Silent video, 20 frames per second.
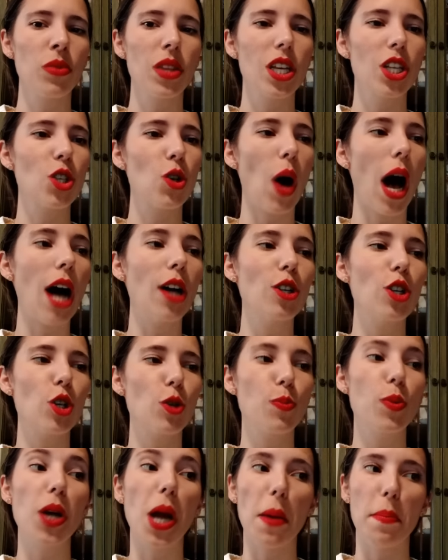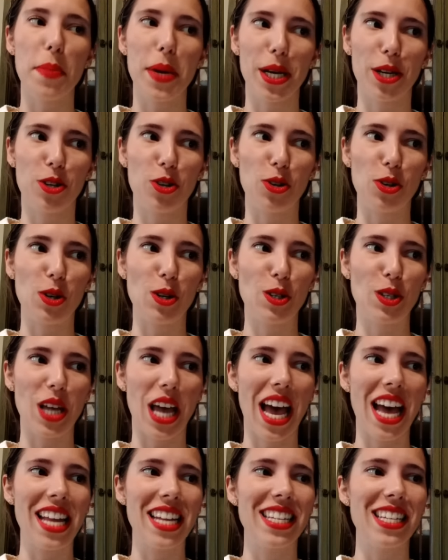So I'll just put up pictures
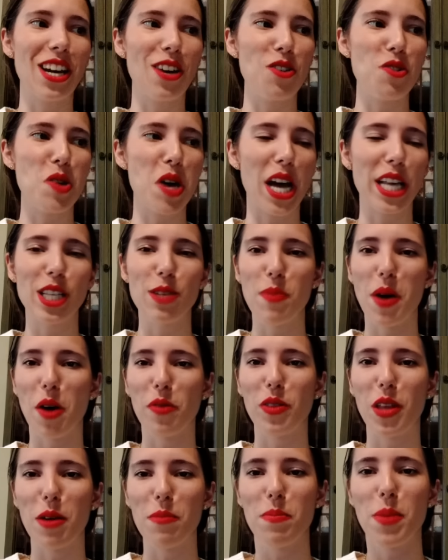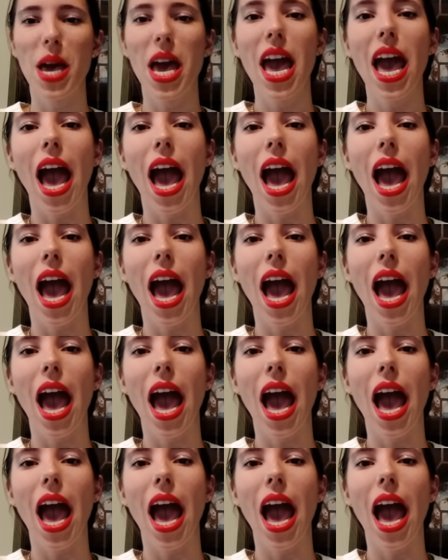and tell you guys about them.